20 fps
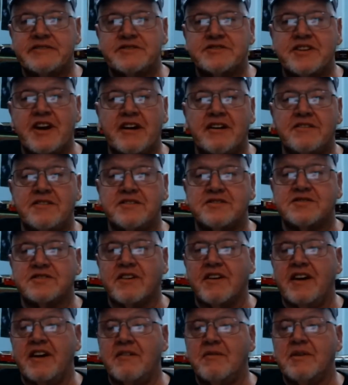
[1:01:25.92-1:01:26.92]
sharing the
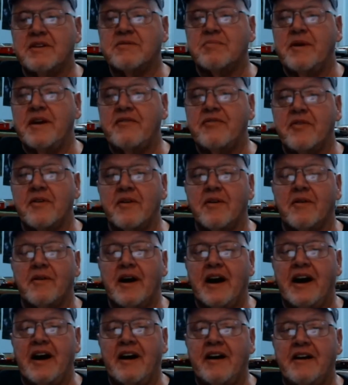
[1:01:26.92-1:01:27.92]
screen with me for a
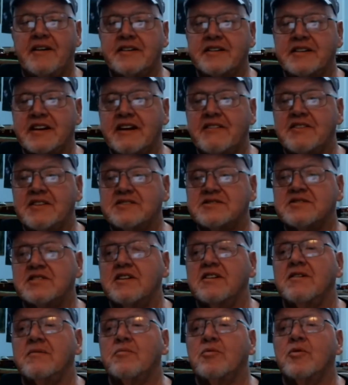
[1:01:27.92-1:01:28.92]
while and giving us a
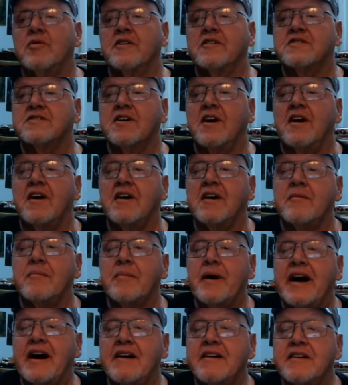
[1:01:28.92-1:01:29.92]
little more to talk
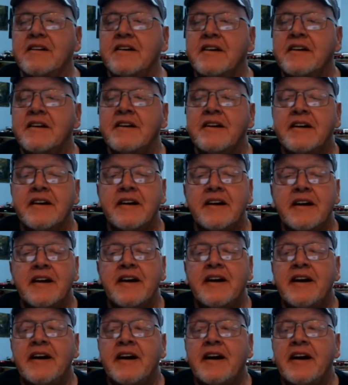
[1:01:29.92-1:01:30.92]
about.
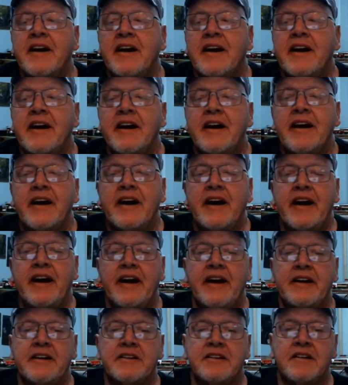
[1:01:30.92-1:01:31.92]

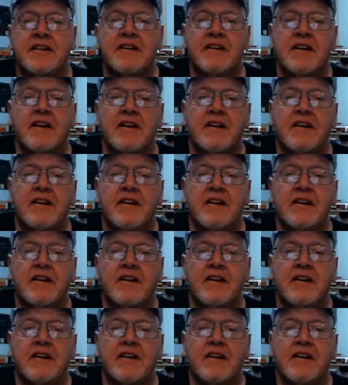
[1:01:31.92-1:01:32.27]
And